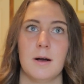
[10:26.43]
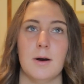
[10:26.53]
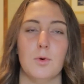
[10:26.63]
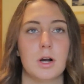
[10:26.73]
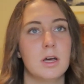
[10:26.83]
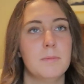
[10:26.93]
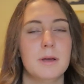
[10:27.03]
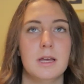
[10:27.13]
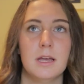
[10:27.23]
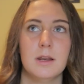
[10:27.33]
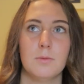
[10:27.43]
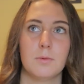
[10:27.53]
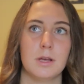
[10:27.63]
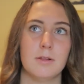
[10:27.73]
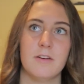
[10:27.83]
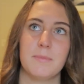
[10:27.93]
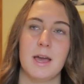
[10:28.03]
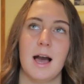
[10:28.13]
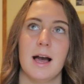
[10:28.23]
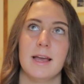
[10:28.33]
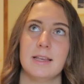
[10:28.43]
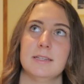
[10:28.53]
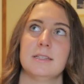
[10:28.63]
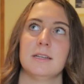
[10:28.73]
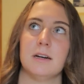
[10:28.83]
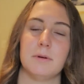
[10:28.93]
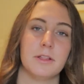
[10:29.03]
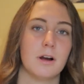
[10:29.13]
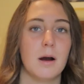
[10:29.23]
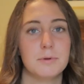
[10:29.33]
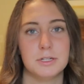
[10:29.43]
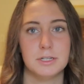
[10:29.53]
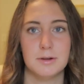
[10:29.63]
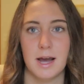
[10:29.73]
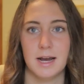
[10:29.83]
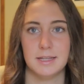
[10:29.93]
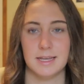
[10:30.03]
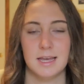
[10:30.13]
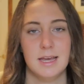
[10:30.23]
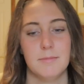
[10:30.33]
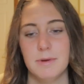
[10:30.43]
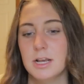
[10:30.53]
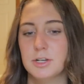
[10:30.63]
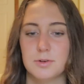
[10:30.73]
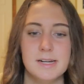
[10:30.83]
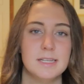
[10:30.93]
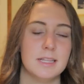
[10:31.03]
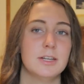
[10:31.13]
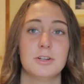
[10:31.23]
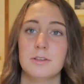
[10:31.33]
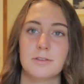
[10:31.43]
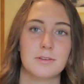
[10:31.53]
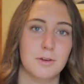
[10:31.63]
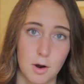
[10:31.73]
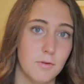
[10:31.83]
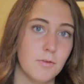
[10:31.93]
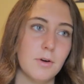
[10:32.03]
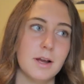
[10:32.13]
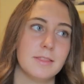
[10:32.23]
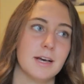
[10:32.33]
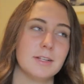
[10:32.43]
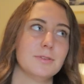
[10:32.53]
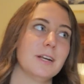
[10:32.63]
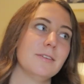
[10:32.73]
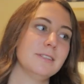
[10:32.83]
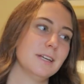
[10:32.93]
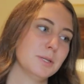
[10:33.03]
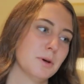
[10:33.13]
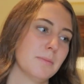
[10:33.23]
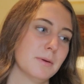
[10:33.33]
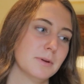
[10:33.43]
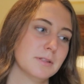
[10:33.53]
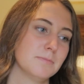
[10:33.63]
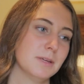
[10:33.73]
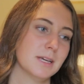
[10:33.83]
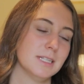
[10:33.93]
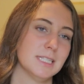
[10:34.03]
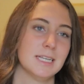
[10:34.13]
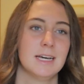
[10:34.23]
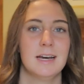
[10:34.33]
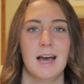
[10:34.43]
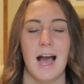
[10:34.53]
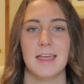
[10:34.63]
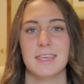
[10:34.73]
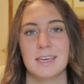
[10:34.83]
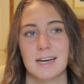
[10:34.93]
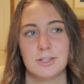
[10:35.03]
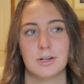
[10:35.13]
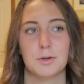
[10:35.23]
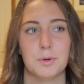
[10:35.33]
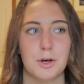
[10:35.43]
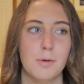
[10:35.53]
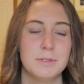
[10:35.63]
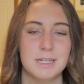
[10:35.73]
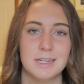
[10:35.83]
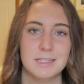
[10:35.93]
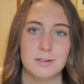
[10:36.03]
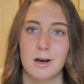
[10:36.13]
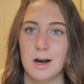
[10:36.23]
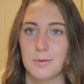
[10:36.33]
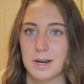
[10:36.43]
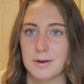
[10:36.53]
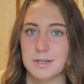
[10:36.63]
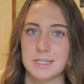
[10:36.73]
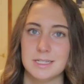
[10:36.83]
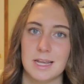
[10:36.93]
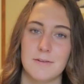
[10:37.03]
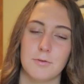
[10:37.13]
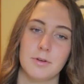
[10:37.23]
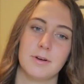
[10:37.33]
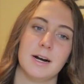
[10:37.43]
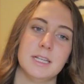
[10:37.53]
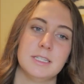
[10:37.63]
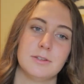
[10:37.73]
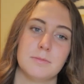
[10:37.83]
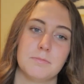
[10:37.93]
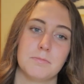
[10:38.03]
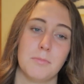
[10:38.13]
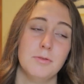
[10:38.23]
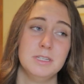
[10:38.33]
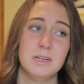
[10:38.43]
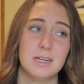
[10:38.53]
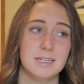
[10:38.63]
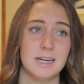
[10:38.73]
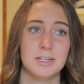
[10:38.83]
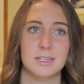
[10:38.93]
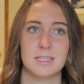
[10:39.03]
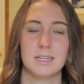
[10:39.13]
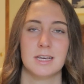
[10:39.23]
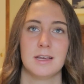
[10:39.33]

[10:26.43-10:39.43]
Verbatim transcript: what could have been, what you left behind, um, other options you had. Like, make a choice and then just go for it. That's what I would say to swap Edwards, because I think I struggled with homesickness a lot when I was a fourth class, mostly because I just,